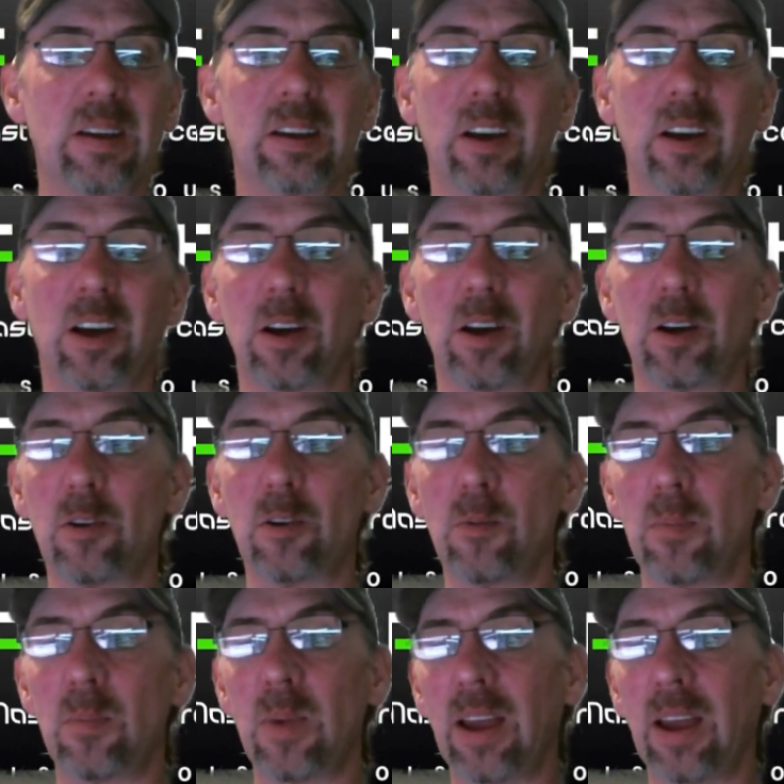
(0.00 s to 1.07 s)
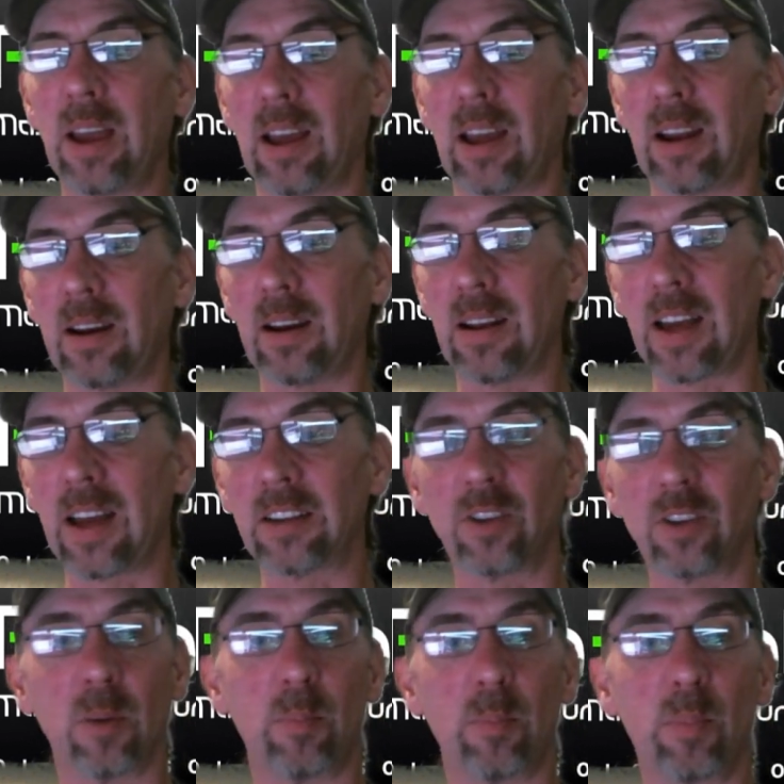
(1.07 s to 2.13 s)
Um, and at a
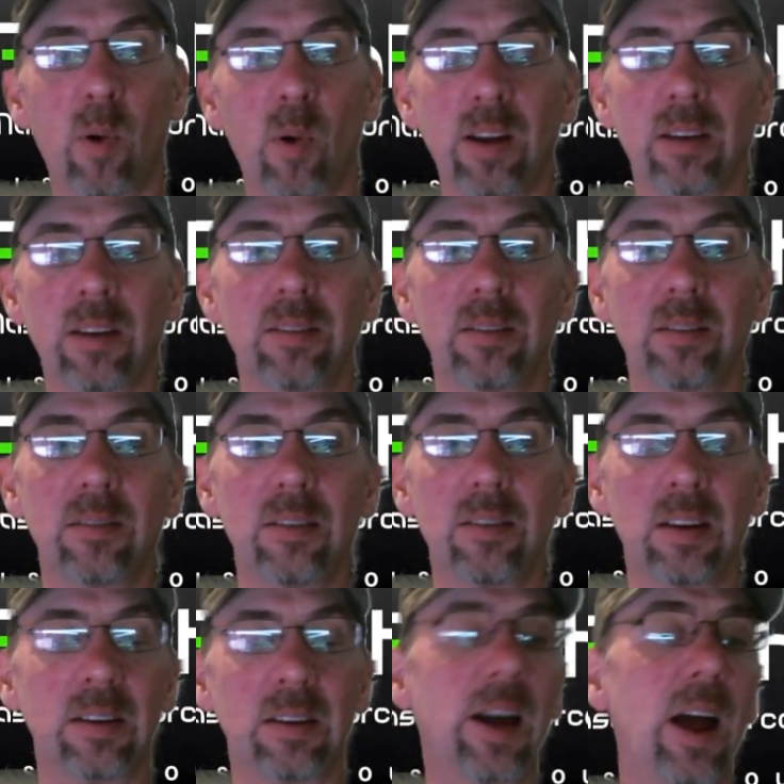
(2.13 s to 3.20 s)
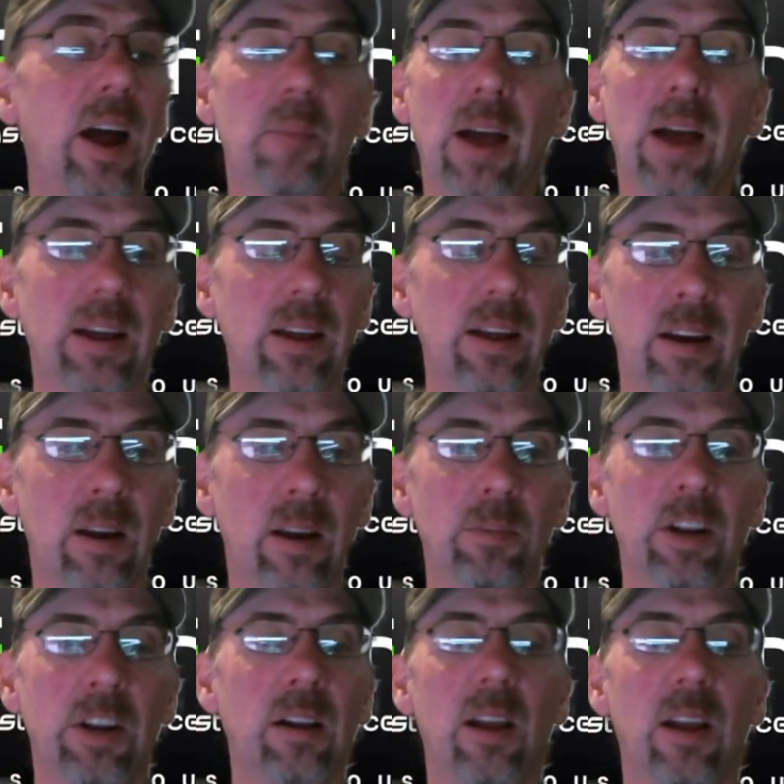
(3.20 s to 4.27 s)
certain point in time, I end up
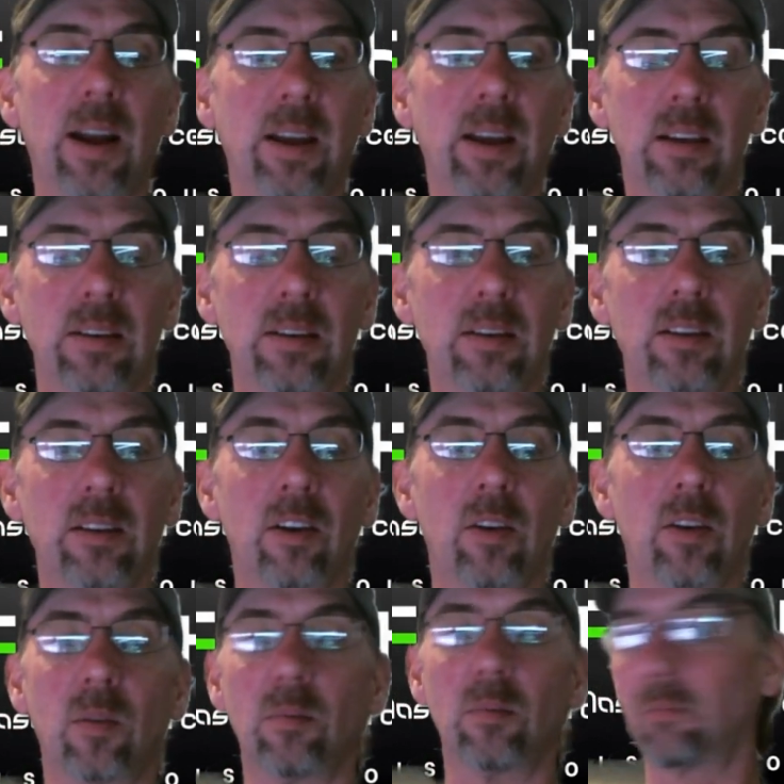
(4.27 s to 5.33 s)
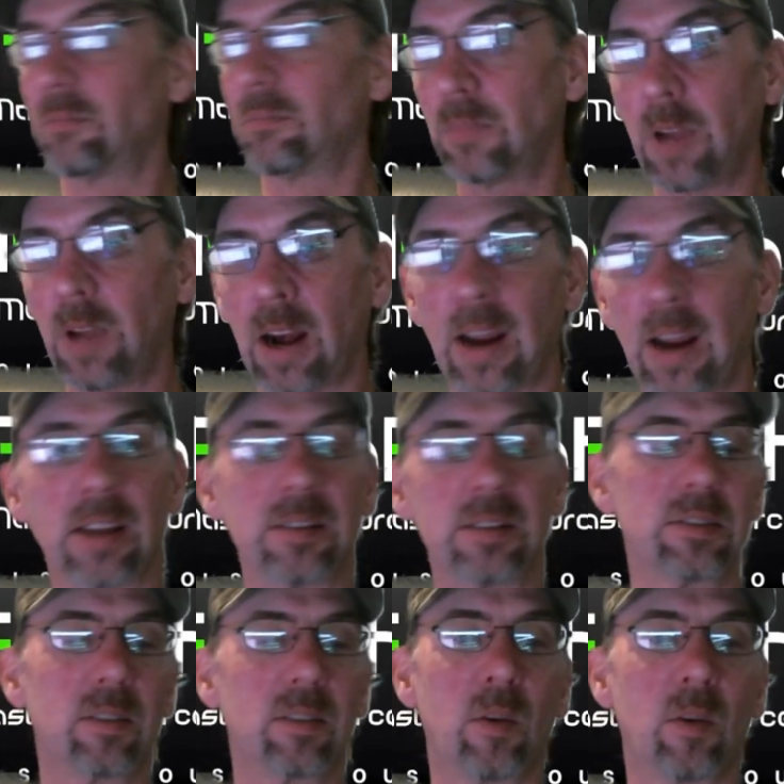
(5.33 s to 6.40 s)
declining it, you know, and I
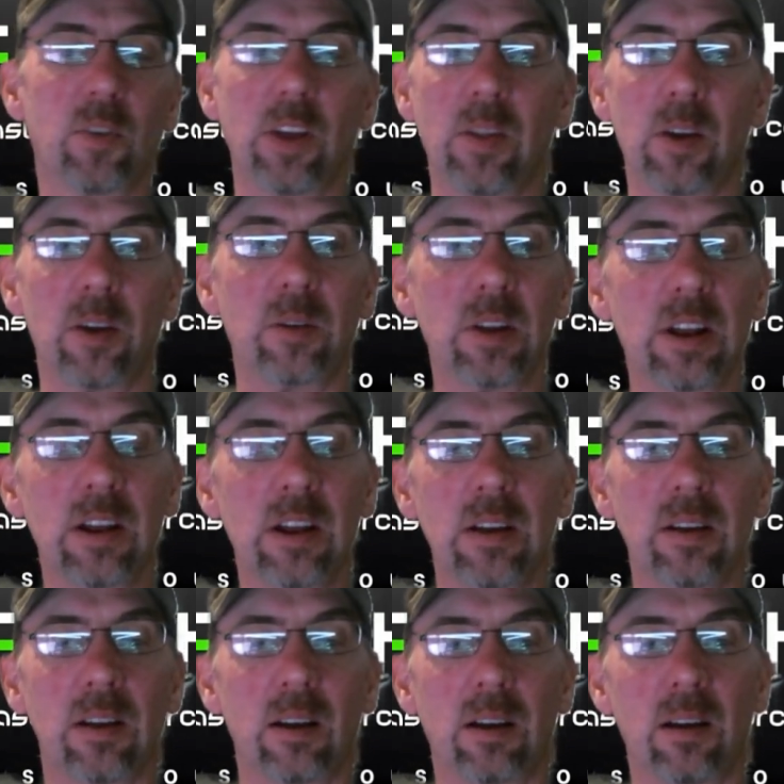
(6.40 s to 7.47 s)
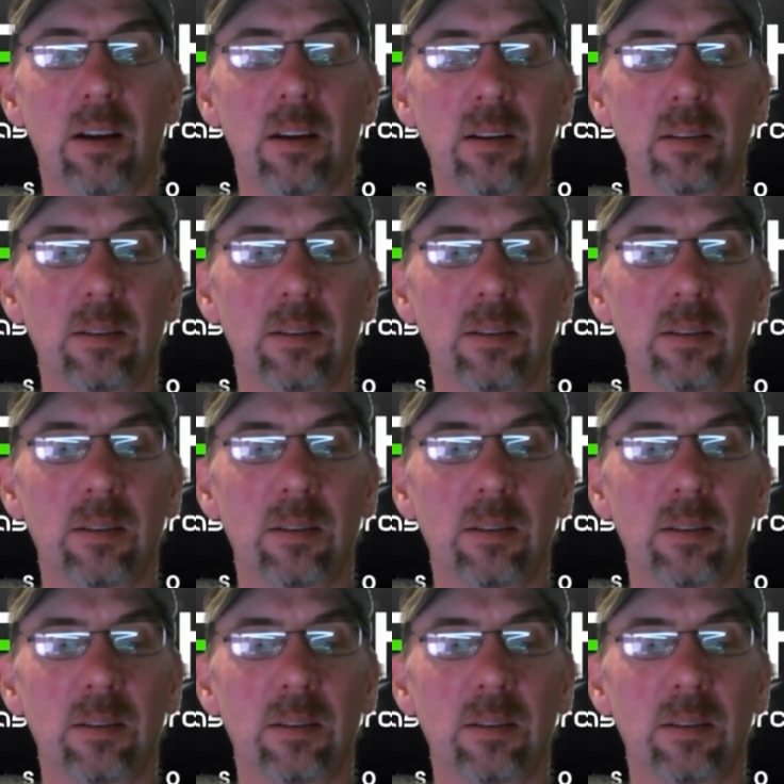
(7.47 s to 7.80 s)
guess hopefully they'll uh,